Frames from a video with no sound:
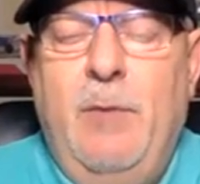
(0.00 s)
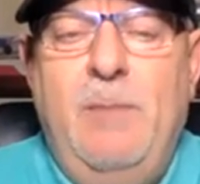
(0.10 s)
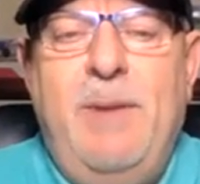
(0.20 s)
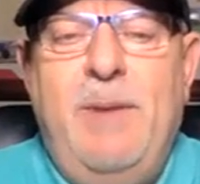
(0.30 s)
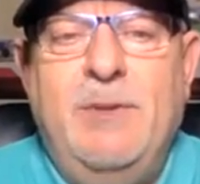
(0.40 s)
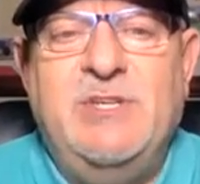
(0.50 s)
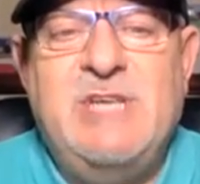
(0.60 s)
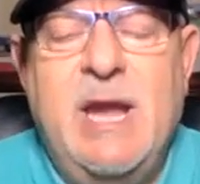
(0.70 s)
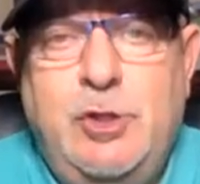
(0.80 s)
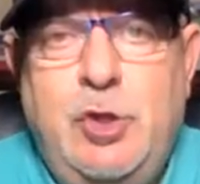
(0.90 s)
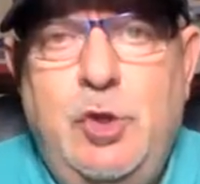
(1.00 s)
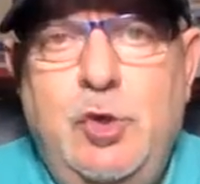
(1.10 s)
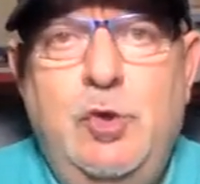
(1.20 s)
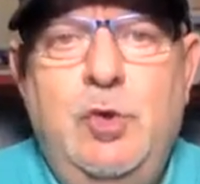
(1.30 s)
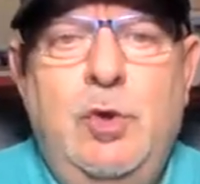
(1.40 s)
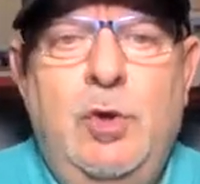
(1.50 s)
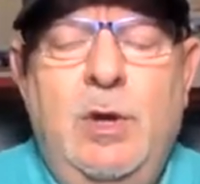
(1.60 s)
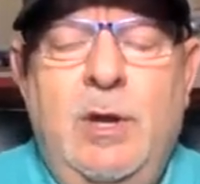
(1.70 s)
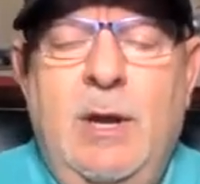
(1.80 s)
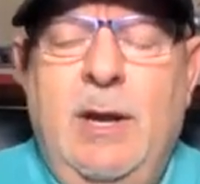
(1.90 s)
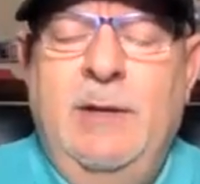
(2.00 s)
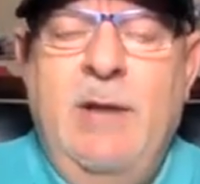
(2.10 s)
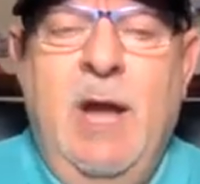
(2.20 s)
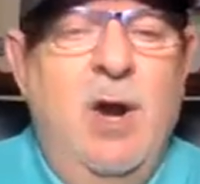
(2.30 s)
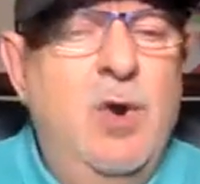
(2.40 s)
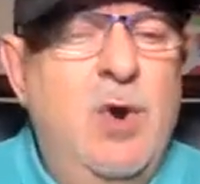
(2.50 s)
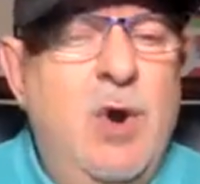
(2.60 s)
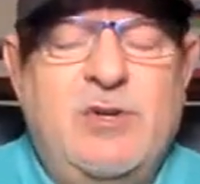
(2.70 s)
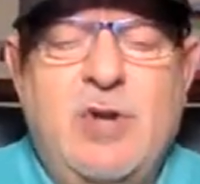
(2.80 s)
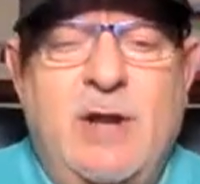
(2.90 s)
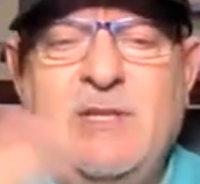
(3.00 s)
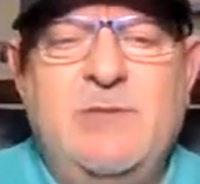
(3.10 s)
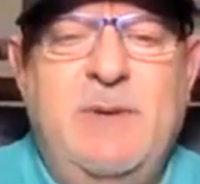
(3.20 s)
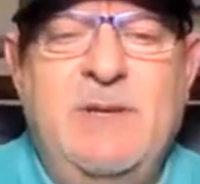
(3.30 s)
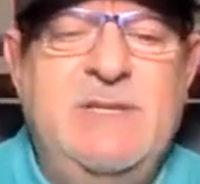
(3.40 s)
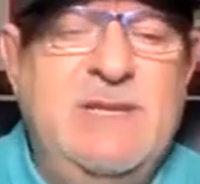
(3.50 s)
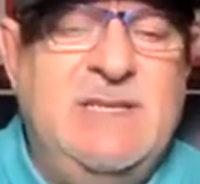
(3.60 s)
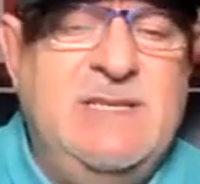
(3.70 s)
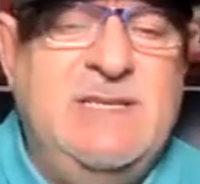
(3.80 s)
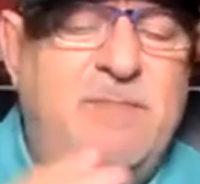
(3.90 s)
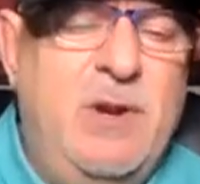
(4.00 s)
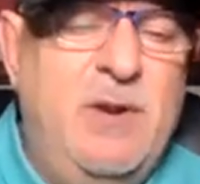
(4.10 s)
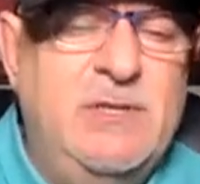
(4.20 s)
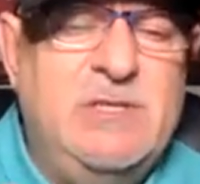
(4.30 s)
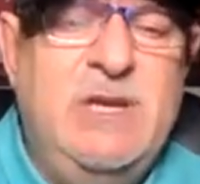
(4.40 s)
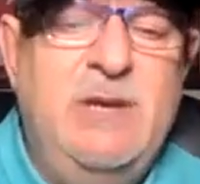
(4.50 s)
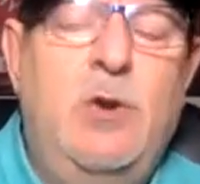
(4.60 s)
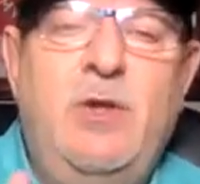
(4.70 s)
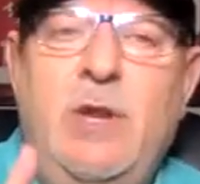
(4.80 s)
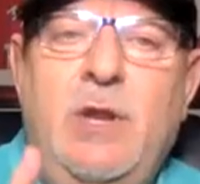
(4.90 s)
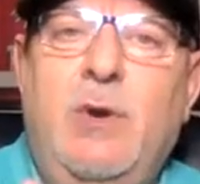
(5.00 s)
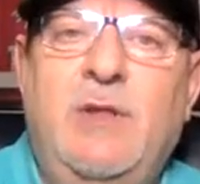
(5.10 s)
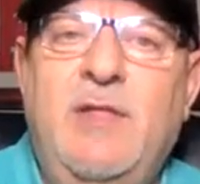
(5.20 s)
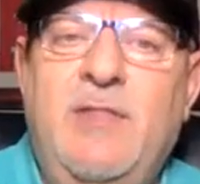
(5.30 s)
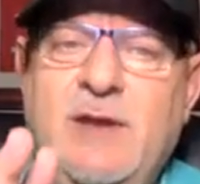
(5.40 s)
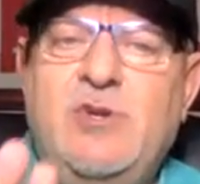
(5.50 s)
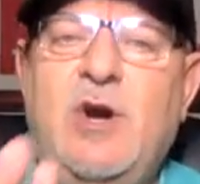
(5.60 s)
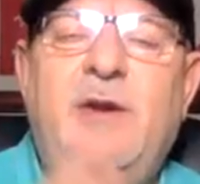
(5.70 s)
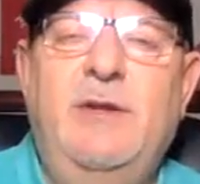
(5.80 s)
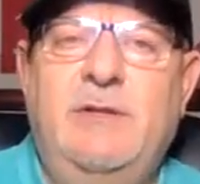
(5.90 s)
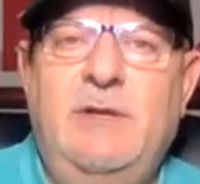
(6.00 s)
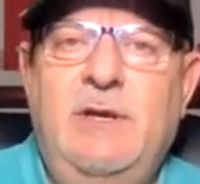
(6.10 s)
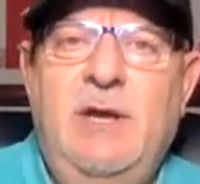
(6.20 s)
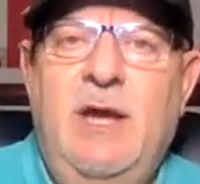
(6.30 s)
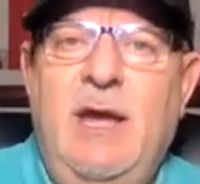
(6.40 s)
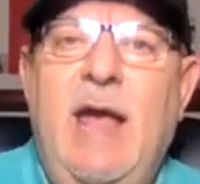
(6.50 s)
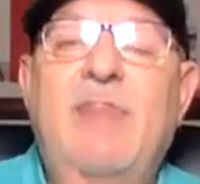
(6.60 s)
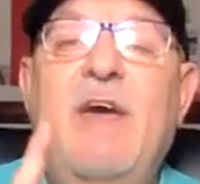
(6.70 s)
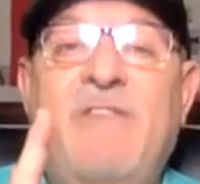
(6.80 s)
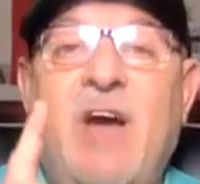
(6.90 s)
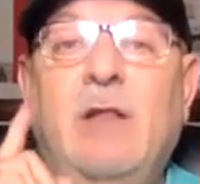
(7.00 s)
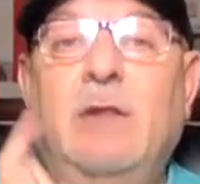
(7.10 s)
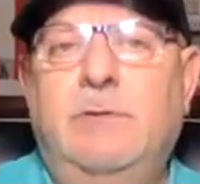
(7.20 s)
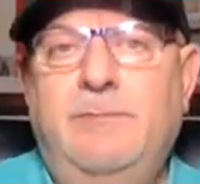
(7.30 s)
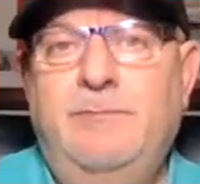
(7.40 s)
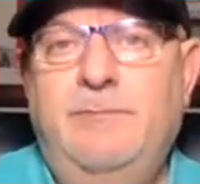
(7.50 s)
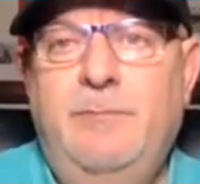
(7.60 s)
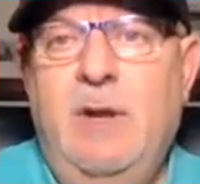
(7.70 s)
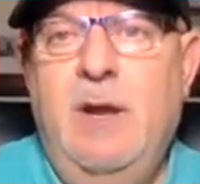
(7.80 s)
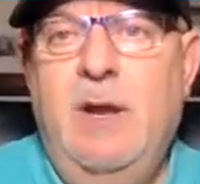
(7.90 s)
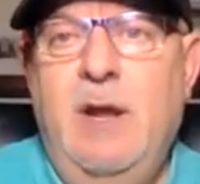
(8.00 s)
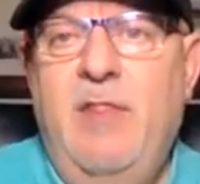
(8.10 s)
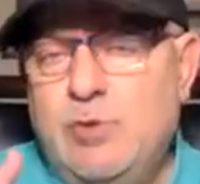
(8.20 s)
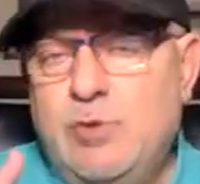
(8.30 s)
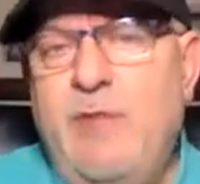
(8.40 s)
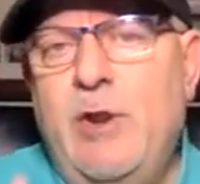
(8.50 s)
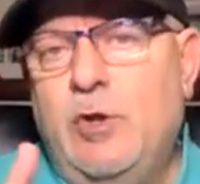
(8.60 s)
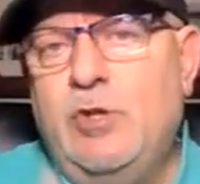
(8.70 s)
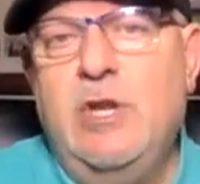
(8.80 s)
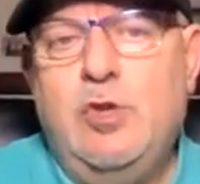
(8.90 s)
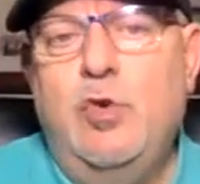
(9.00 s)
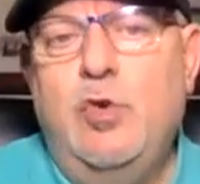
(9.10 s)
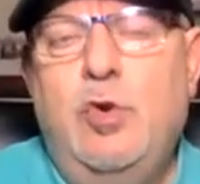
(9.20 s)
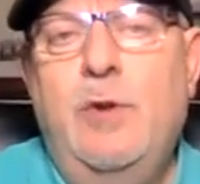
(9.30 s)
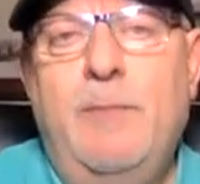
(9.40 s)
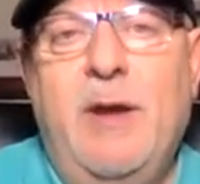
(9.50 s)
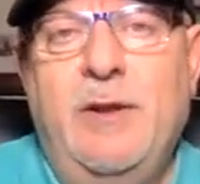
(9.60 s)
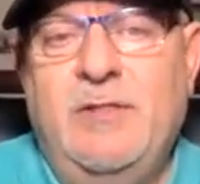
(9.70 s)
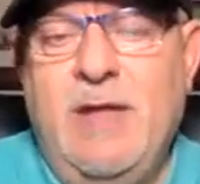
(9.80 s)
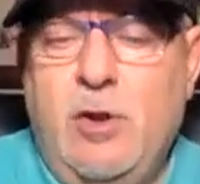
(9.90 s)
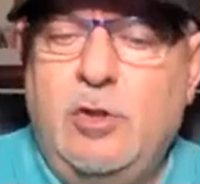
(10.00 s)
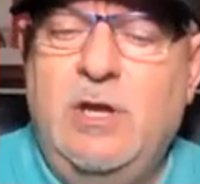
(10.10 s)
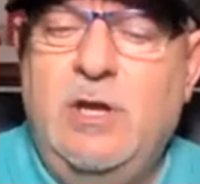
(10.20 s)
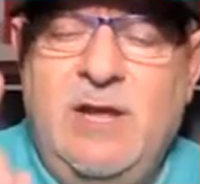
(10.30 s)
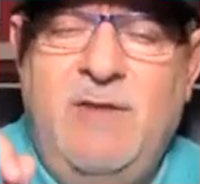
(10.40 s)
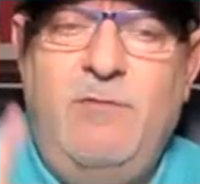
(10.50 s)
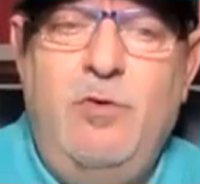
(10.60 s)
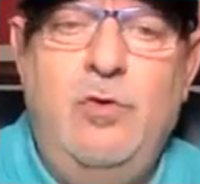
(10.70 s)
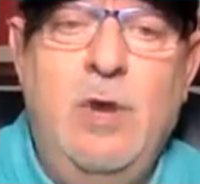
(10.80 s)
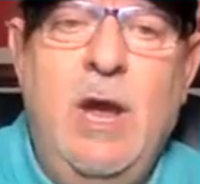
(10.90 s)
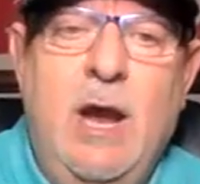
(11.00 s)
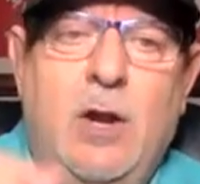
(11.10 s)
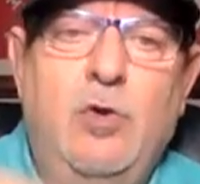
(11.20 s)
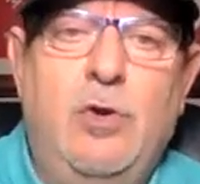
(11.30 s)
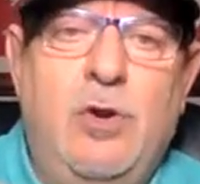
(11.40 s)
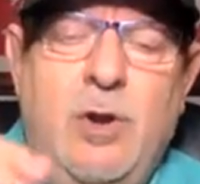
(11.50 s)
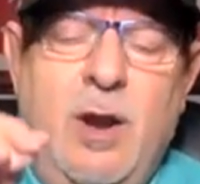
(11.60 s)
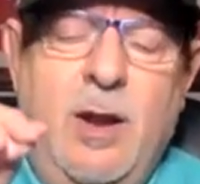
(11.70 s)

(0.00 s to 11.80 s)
when people say to you, no, I tried this business. It's a pyramid scheme. Well, you know what? They tried it and they failed. That's why they're not going to talk good about it. They're not going to give you a good